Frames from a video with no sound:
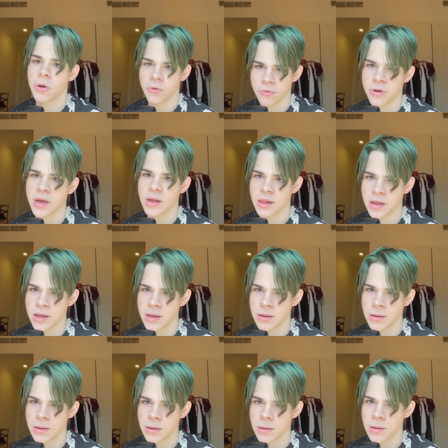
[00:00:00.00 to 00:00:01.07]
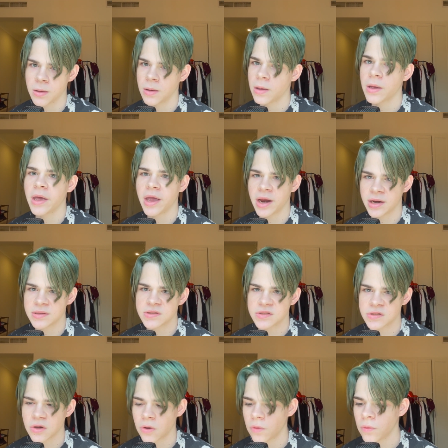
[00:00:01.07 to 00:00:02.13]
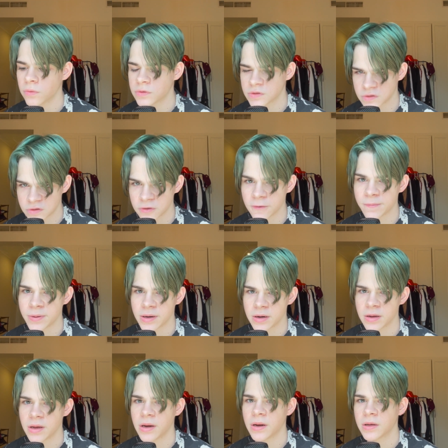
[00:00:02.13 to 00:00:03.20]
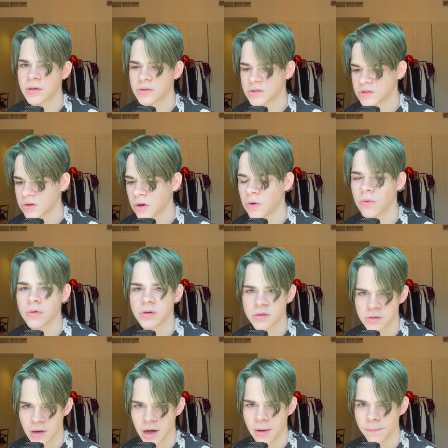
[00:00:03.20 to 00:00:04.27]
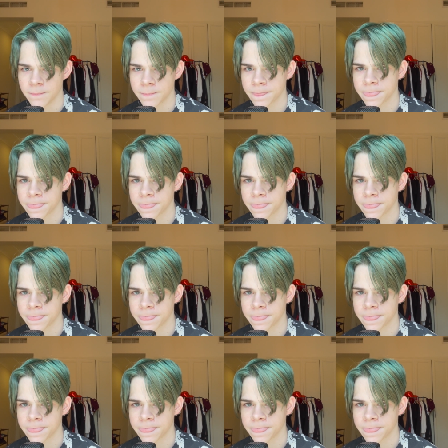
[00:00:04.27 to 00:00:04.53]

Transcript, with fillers: Really? It is so stupid, so dumb